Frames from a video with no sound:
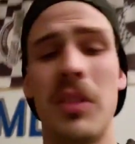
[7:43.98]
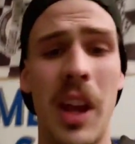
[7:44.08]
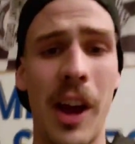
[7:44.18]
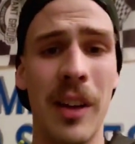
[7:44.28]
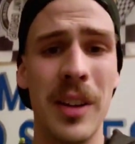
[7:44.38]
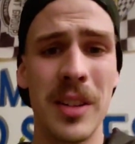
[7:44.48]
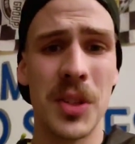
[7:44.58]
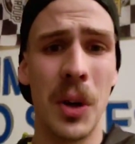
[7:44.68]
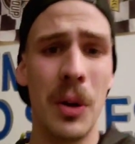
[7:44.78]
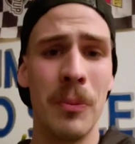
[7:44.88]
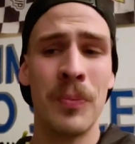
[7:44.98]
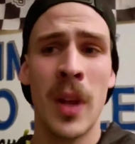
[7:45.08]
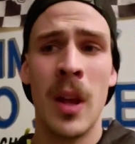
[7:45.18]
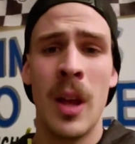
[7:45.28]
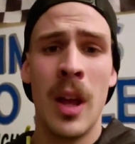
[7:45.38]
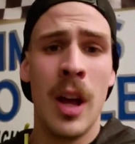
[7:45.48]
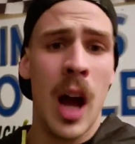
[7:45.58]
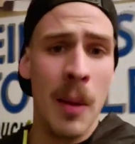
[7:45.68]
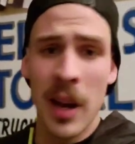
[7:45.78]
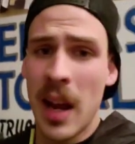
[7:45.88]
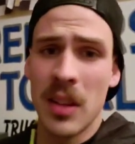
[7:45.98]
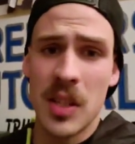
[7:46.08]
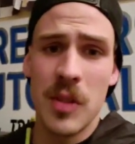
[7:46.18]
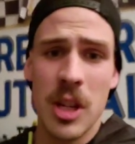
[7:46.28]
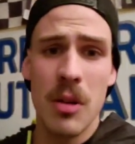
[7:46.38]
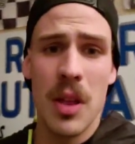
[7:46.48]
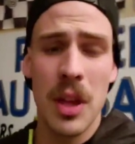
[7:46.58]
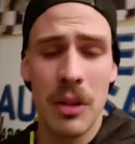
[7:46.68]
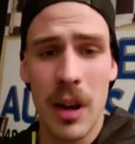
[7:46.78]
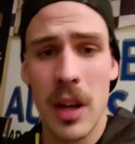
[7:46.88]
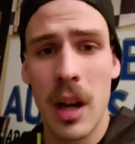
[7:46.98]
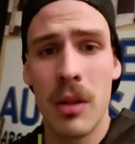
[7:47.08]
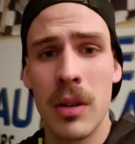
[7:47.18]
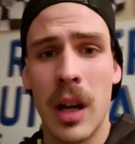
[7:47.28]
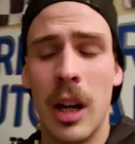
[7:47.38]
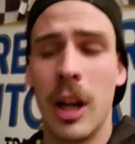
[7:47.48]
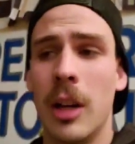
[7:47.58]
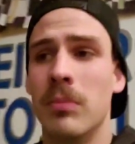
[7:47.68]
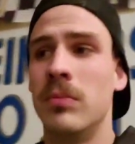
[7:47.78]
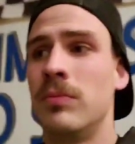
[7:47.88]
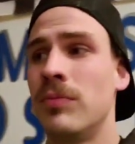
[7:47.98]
Yeah, so I'm gonna end this video, I think, right now.